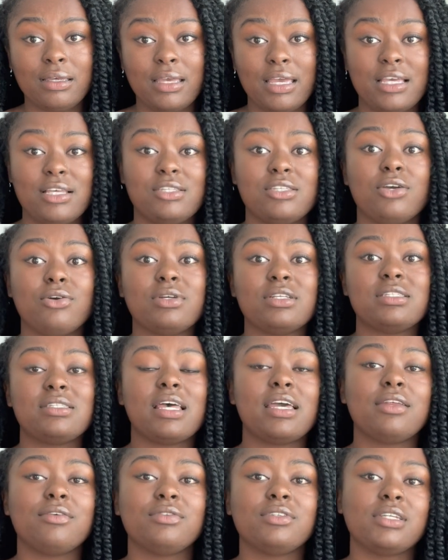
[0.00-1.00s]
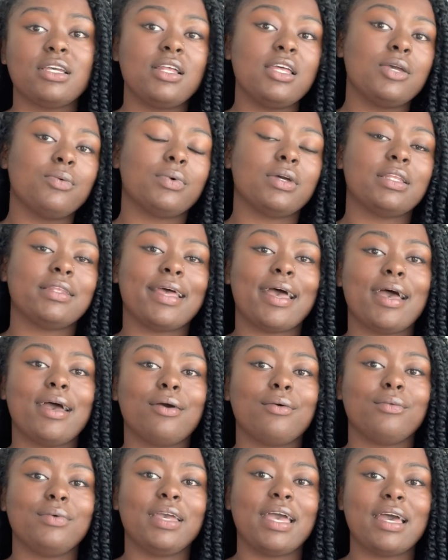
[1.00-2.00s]
And so instead of dealing with
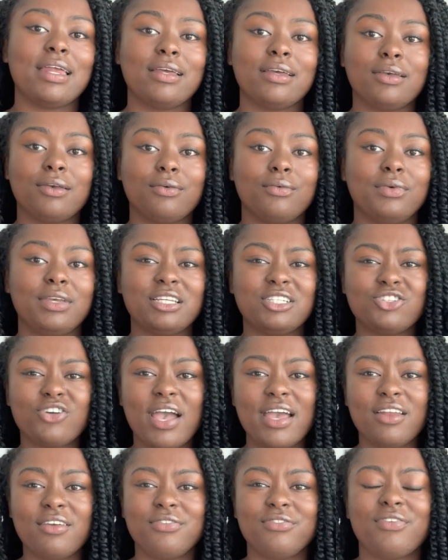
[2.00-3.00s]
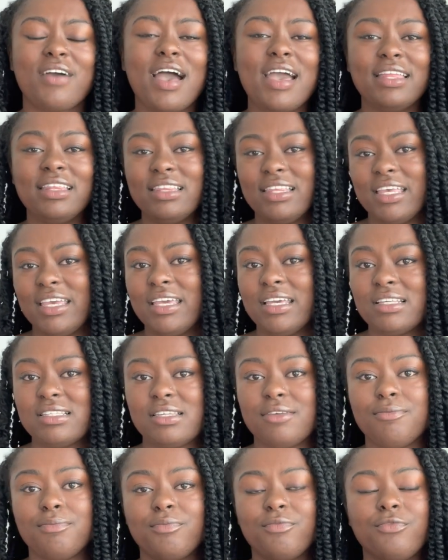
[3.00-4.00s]
that, we try to find things
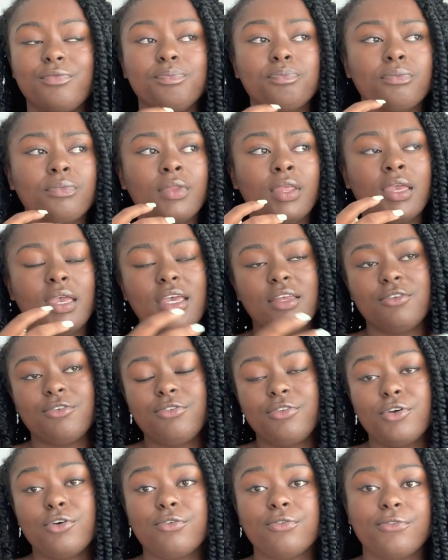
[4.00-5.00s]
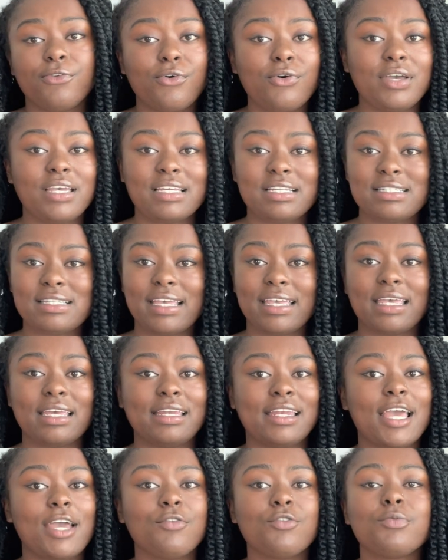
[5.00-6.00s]
and fill voids that
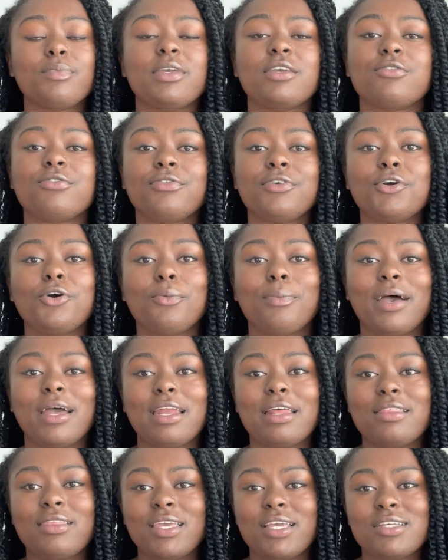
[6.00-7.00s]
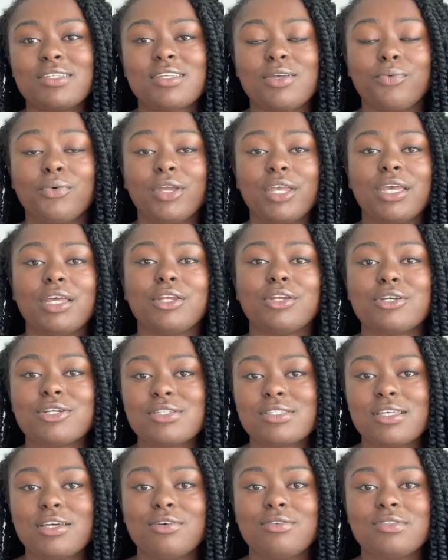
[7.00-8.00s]
can never be filled by the things that we're getting
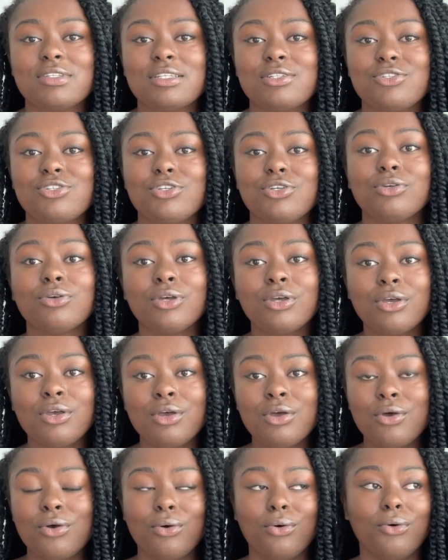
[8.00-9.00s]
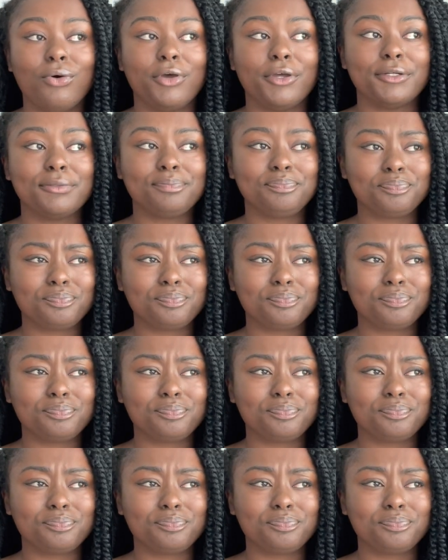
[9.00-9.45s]
ourselves into, or,